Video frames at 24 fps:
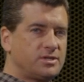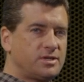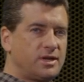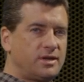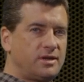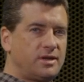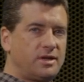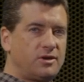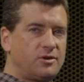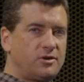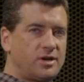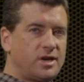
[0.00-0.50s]

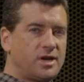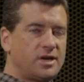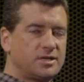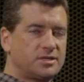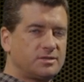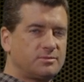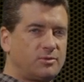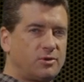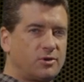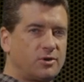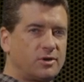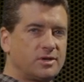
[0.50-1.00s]
said Internet
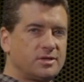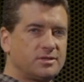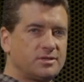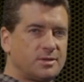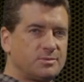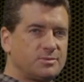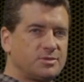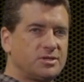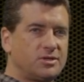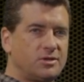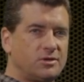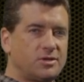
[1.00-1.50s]
Explorer because
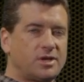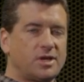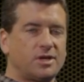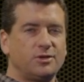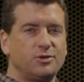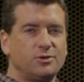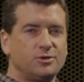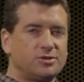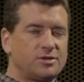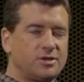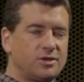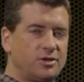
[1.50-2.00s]
I'm still not
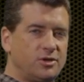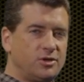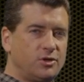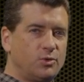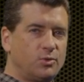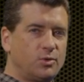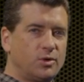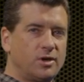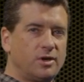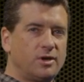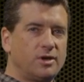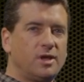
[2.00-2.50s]
used to the new
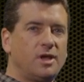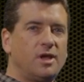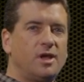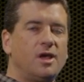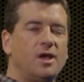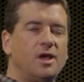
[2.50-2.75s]
word.